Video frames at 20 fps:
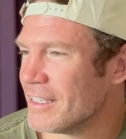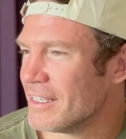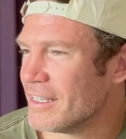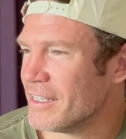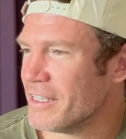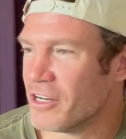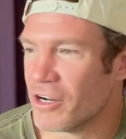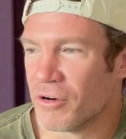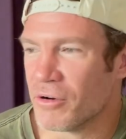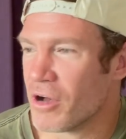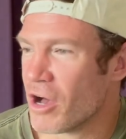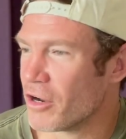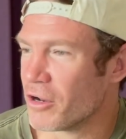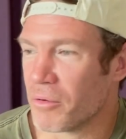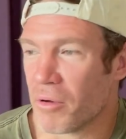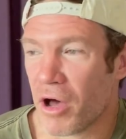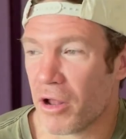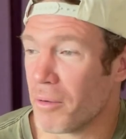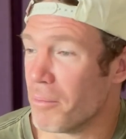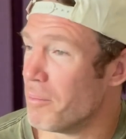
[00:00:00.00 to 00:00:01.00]
you know,
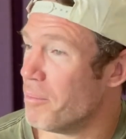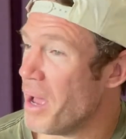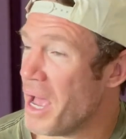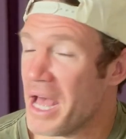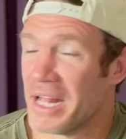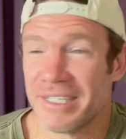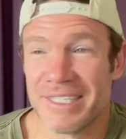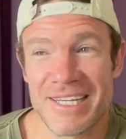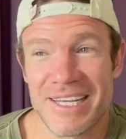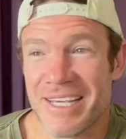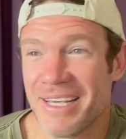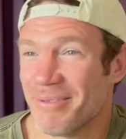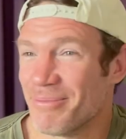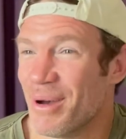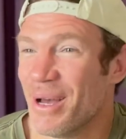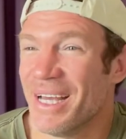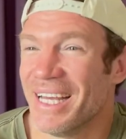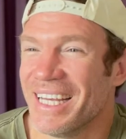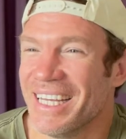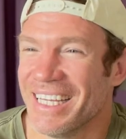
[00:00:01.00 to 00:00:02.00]
on a bad team
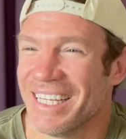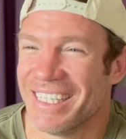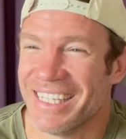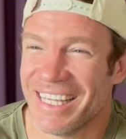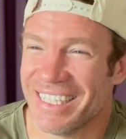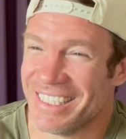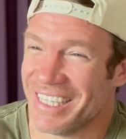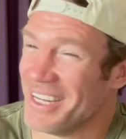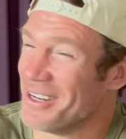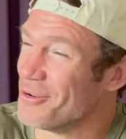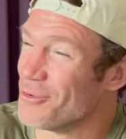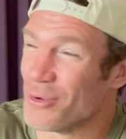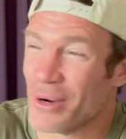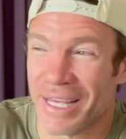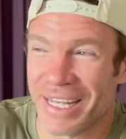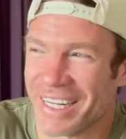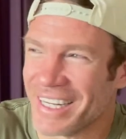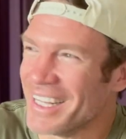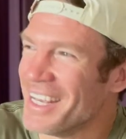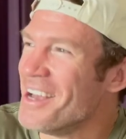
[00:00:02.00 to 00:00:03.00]
that didn't
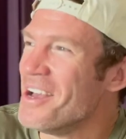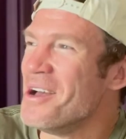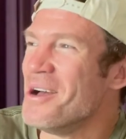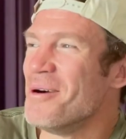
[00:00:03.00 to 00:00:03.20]
win.